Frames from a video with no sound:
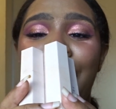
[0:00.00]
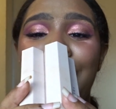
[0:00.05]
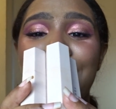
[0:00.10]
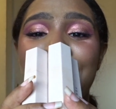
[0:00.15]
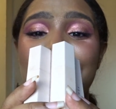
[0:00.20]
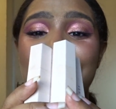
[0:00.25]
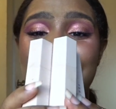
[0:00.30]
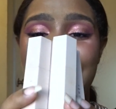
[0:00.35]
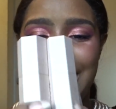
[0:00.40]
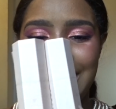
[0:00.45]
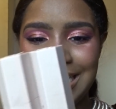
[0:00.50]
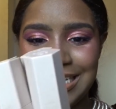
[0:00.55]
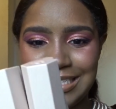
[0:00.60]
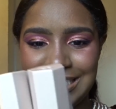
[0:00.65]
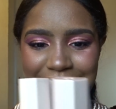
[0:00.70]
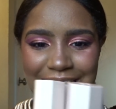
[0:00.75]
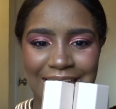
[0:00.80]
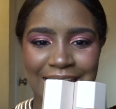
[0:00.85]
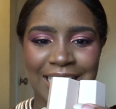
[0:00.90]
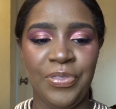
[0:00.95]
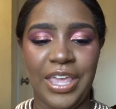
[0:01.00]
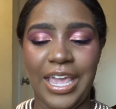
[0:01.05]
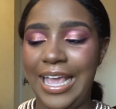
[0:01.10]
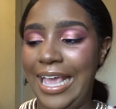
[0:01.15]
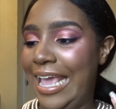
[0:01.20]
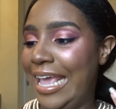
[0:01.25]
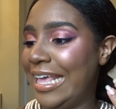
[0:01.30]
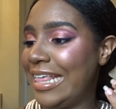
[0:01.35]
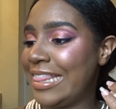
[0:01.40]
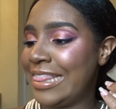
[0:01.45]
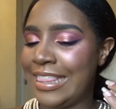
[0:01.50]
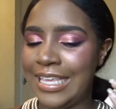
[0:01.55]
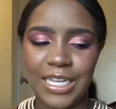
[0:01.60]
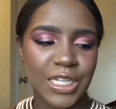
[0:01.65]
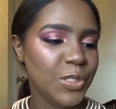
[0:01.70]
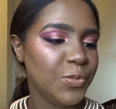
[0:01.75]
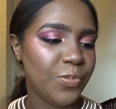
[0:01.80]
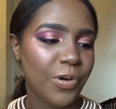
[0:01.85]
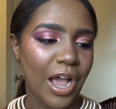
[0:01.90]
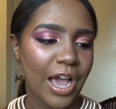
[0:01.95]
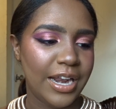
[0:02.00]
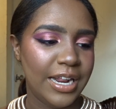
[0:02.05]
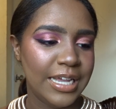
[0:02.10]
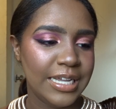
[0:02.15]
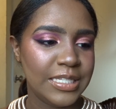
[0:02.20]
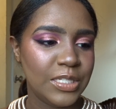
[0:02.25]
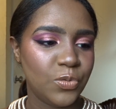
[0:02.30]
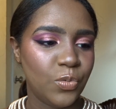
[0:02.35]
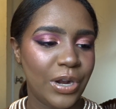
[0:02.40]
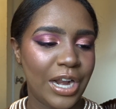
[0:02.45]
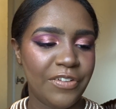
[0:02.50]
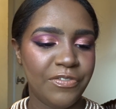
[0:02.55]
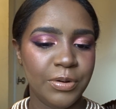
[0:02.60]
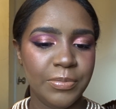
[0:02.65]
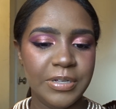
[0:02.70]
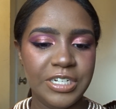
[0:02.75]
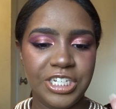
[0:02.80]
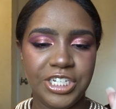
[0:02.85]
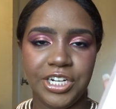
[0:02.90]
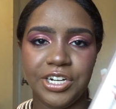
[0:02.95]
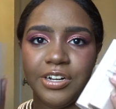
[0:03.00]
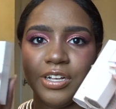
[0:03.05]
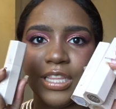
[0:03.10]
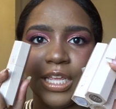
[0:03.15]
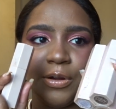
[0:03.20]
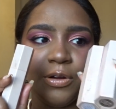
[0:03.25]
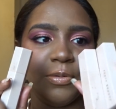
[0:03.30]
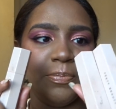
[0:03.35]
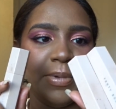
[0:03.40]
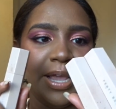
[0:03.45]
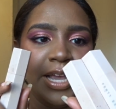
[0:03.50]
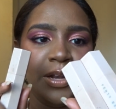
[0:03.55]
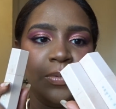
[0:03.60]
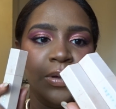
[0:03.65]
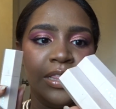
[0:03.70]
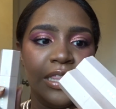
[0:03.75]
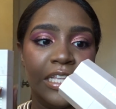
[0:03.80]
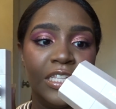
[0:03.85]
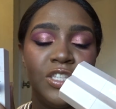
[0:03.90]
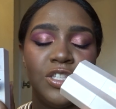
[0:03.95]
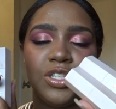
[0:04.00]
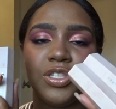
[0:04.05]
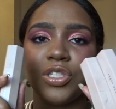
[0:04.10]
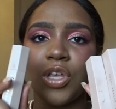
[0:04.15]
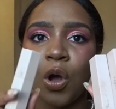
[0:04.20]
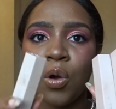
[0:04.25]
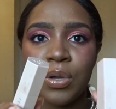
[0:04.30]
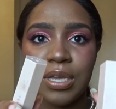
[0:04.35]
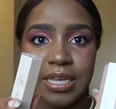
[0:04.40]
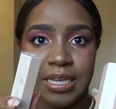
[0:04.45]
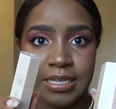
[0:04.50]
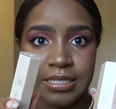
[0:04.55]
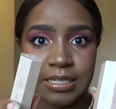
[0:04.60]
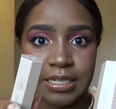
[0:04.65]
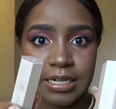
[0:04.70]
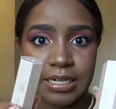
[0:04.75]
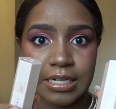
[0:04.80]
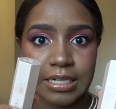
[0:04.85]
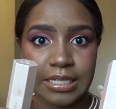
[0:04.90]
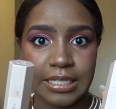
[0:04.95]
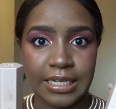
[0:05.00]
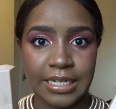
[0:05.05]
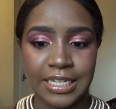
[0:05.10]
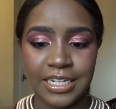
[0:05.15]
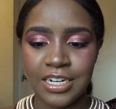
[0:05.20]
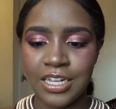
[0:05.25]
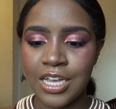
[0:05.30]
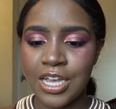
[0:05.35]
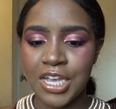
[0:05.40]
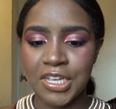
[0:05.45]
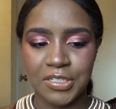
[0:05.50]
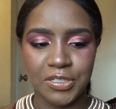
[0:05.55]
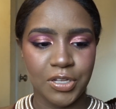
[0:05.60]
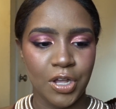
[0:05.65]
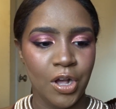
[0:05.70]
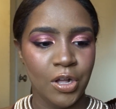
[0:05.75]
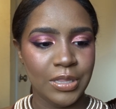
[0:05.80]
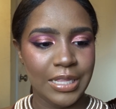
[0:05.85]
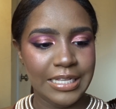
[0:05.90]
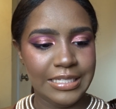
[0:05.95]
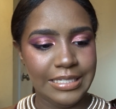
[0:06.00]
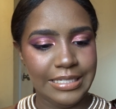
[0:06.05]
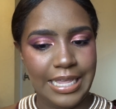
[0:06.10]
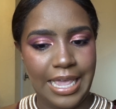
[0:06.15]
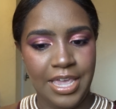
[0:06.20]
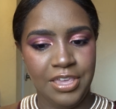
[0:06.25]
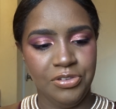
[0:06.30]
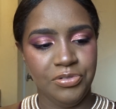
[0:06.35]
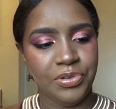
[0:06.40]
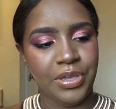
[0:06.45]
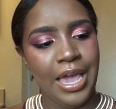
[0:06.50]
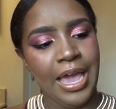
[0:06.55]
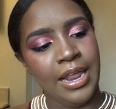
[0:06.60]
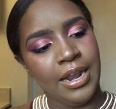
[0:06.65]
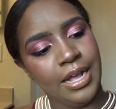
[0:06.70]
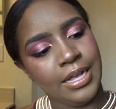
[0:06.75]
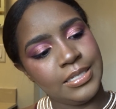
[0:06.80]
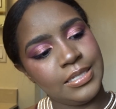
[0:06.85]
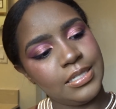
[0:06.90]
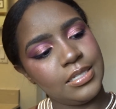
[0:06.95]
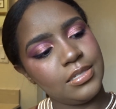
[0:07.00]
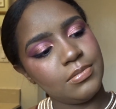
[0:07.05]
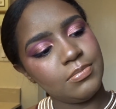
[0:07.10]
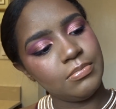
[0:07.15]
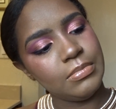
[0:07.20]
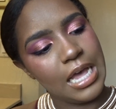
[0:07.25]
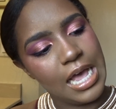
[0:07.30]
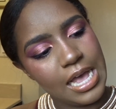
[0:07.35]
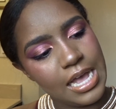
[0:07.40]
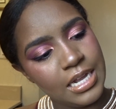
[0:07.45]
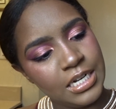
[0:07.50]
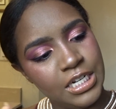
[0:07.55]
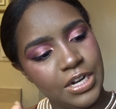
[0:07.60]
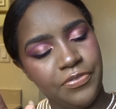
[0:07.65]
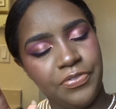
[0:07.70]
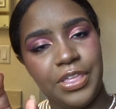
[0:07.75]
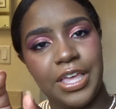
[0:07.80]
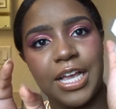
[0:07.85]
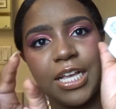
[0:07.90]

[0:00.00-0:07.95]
amazing. These products, whatever material they were made with, it's so easy to clean. So let's say you get a smudge of the